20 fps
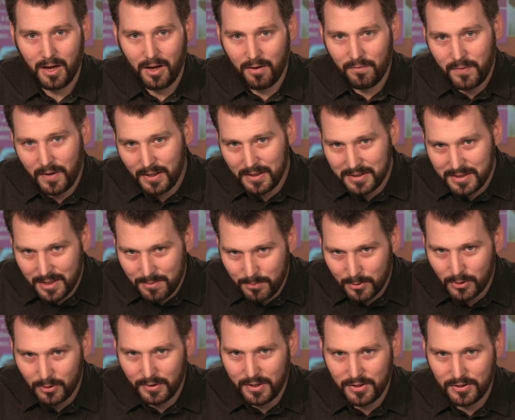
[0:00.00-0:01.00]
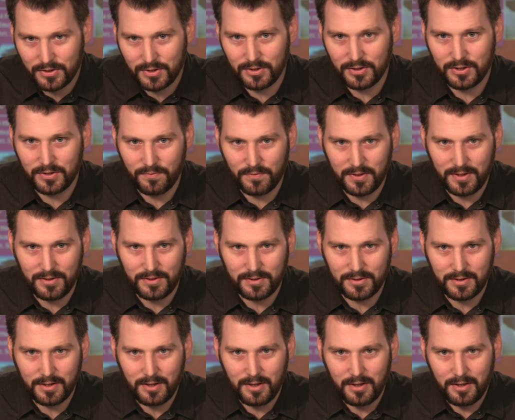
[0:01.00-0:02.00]
A fairly typical instance of
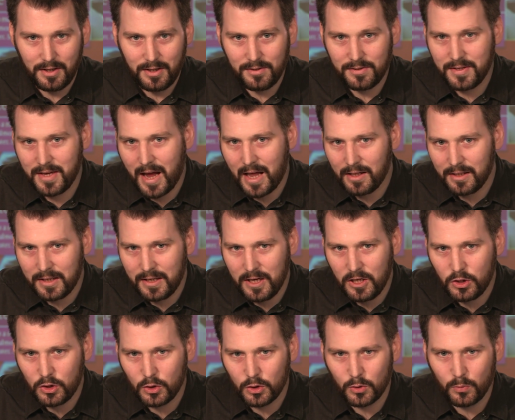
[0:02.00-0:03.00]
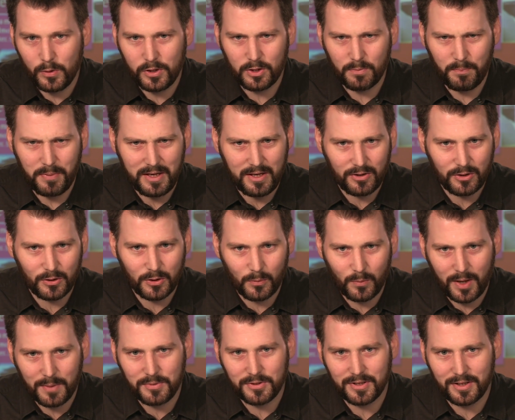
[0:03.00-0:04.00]
this is the allegations which appeared on the
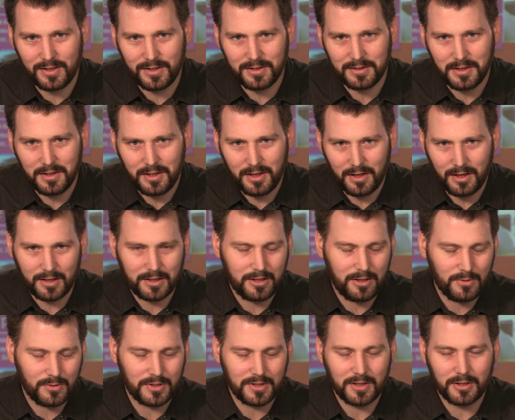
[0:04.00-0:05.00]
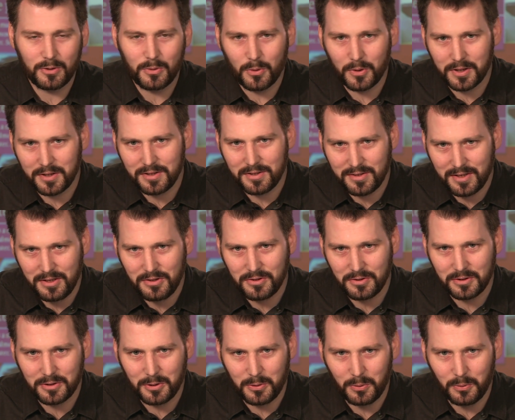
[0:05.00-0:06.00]
website accusing an
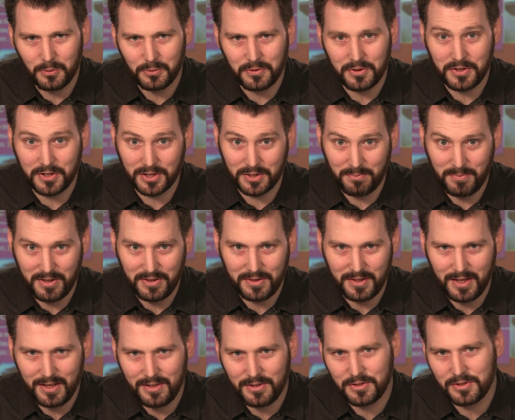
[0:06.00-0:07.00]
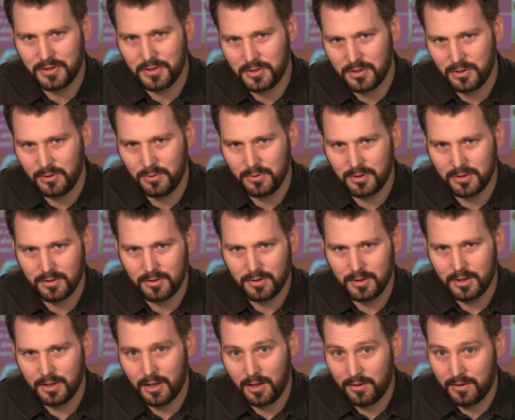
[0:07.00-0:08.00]
organization called the Smith Institute,
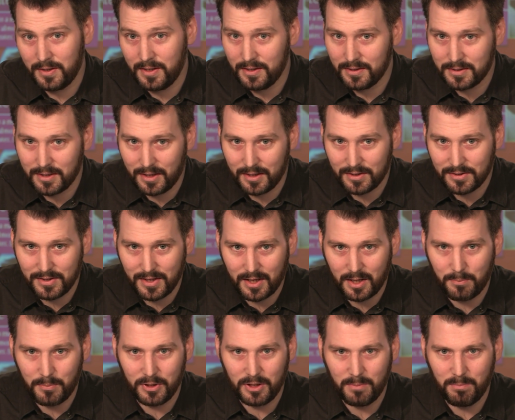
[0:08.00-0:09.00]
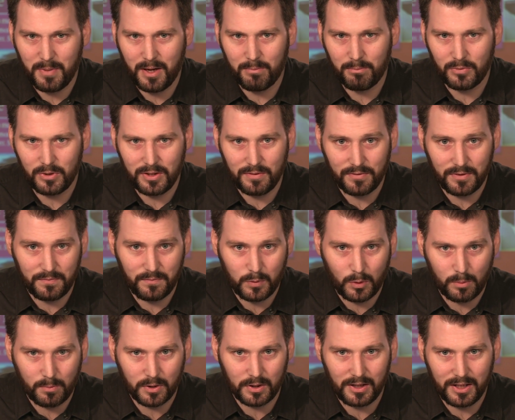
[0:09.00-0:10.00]
a think tank set up in the memory of the
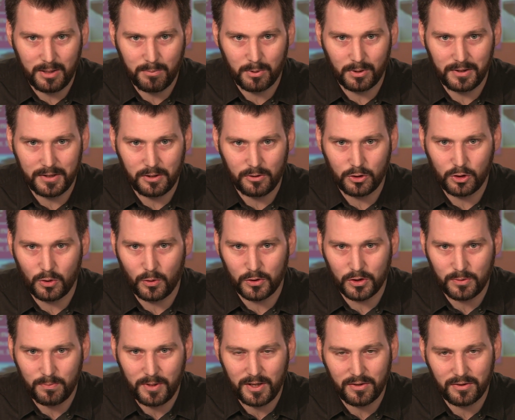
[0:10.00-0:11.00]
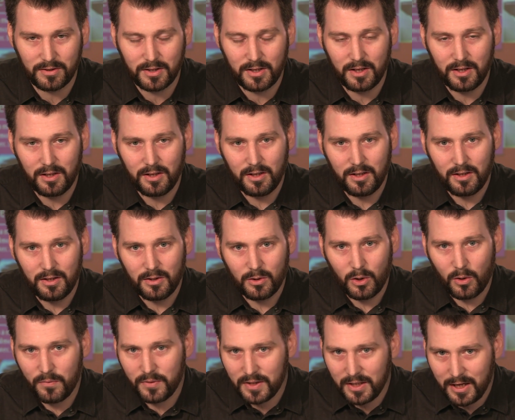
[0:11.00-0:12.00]
former Labour leader John Smith,
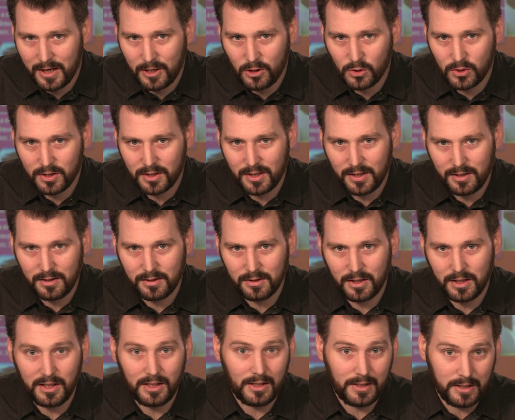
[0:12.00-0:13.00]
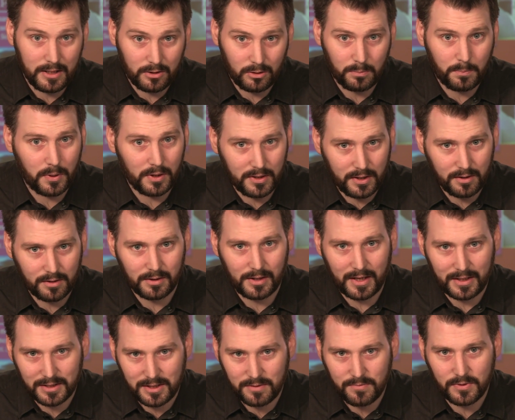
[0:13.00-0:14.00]
of engaging in illegal political
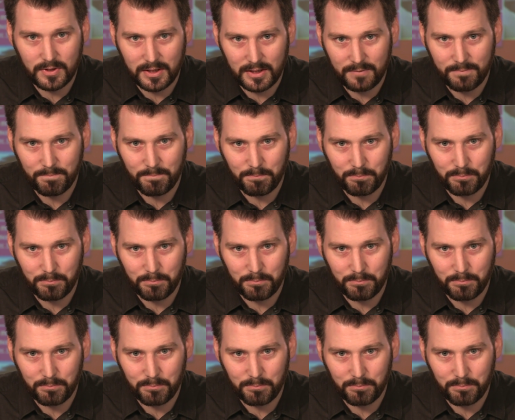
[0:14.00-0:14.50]
activity.